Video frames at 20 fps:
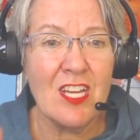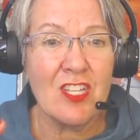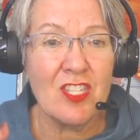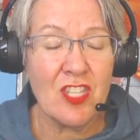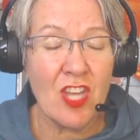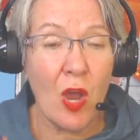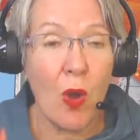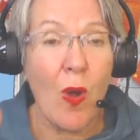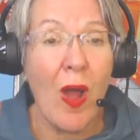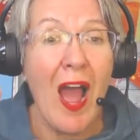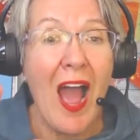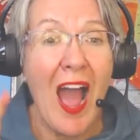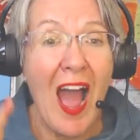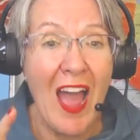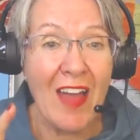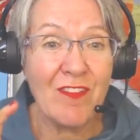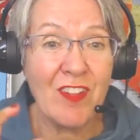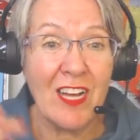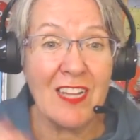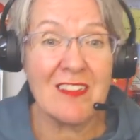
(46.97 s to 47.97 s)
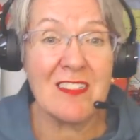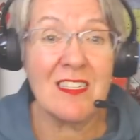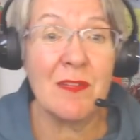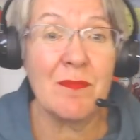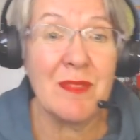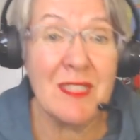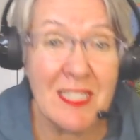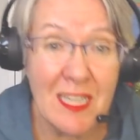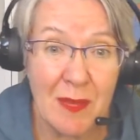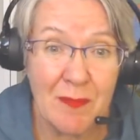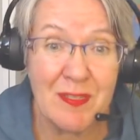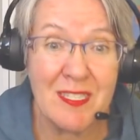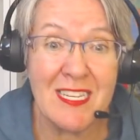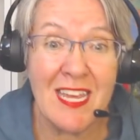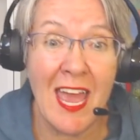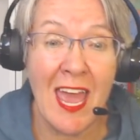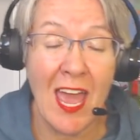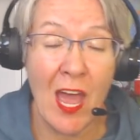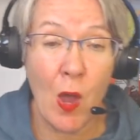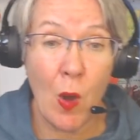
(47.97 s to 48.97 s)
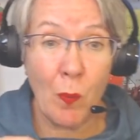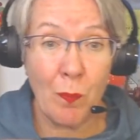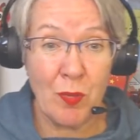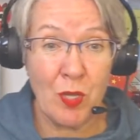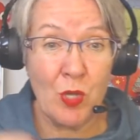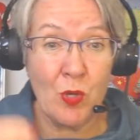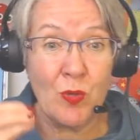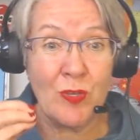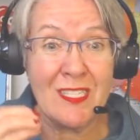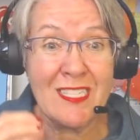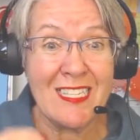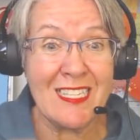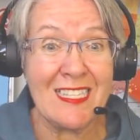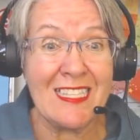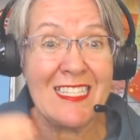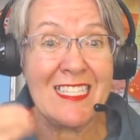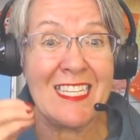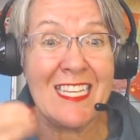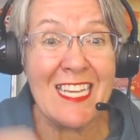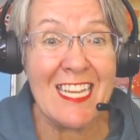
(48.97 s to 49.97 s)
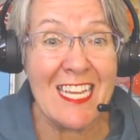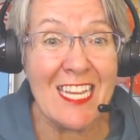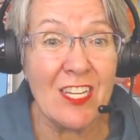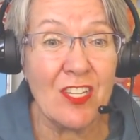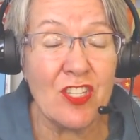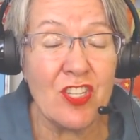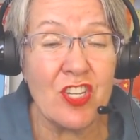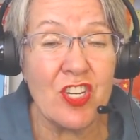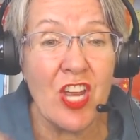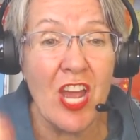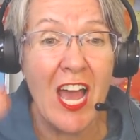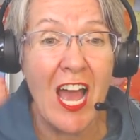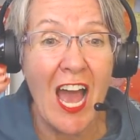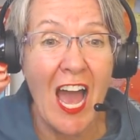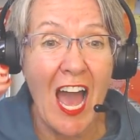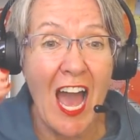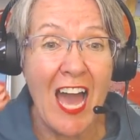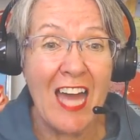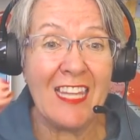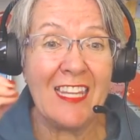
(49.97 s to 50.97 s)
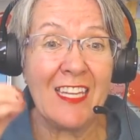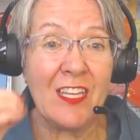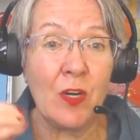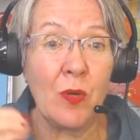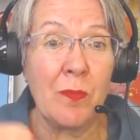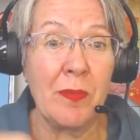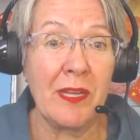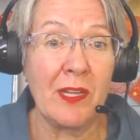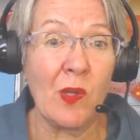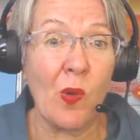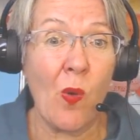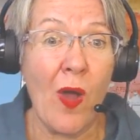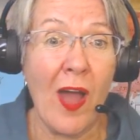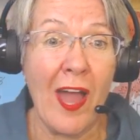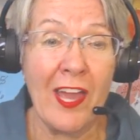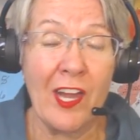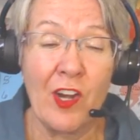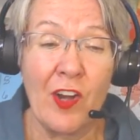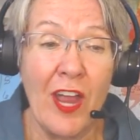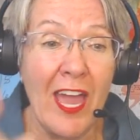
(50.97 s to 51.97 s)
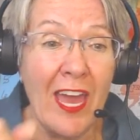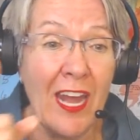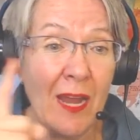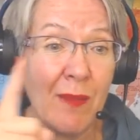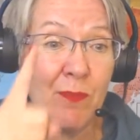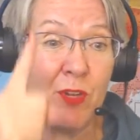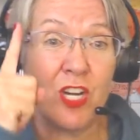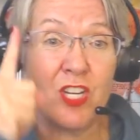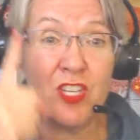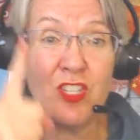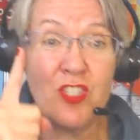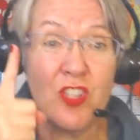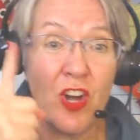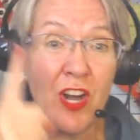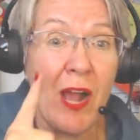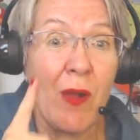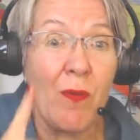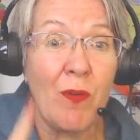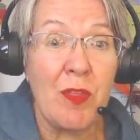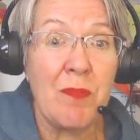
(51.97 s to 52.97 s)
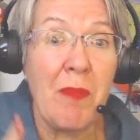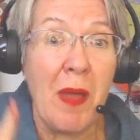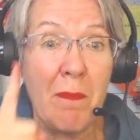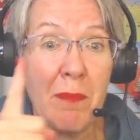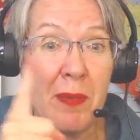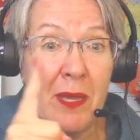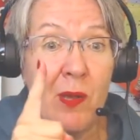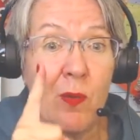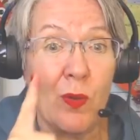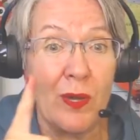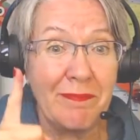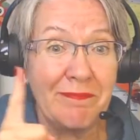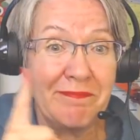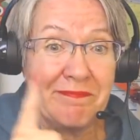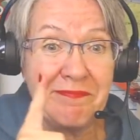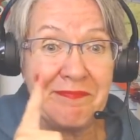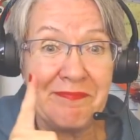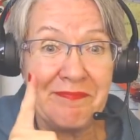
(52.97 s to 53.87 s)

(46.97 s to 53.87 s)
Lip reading: So I've got some tips to help you teach a little bit quieter, and I'm going to start out with my big one.